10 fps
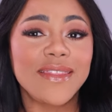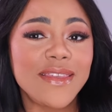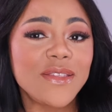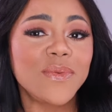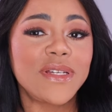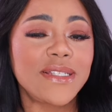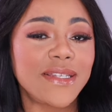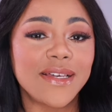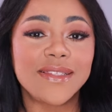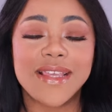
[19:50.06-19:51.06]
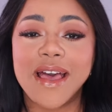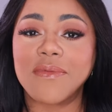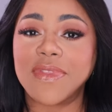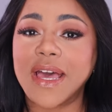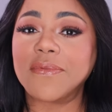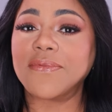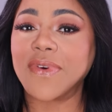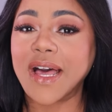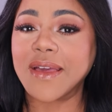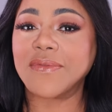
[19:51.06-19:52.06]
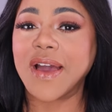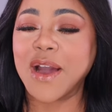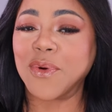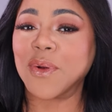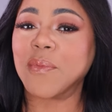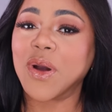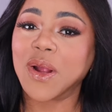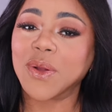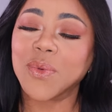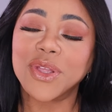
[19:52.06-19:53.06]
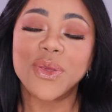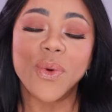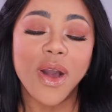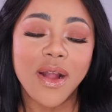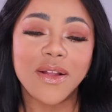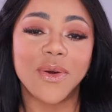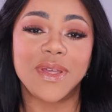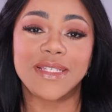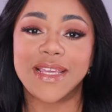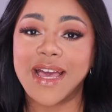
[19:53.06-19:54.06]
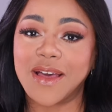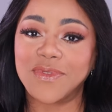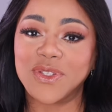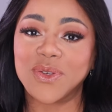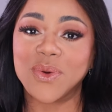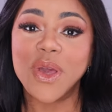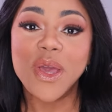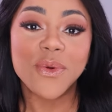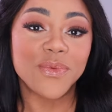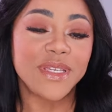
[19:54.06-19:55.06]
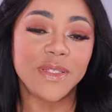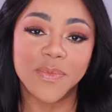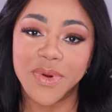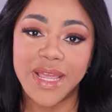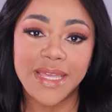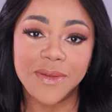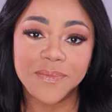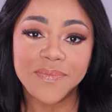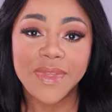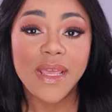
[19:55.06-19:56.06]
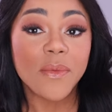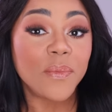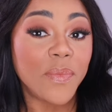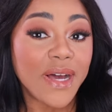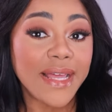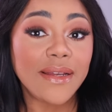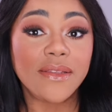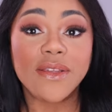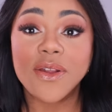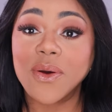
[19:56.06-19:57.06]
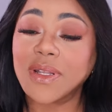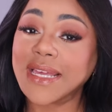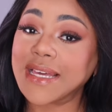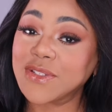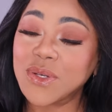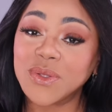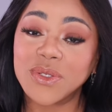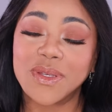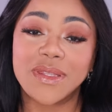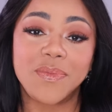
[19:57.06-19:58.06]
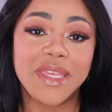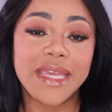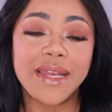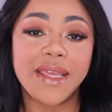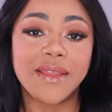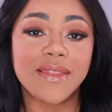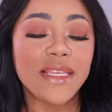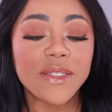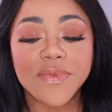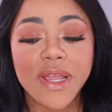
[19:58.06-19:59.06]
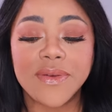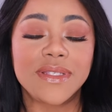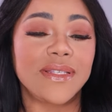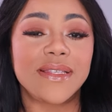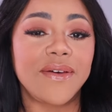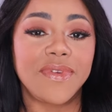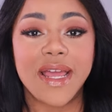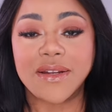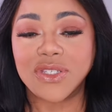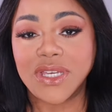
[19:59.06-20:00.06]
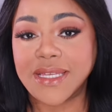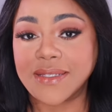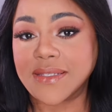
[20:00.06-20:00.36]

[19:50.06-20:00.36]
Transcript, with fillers: this one does have that five hour mark where you are going to have to respray it. But, you know, like I told you at the beginning, these fragrances haven't had a chance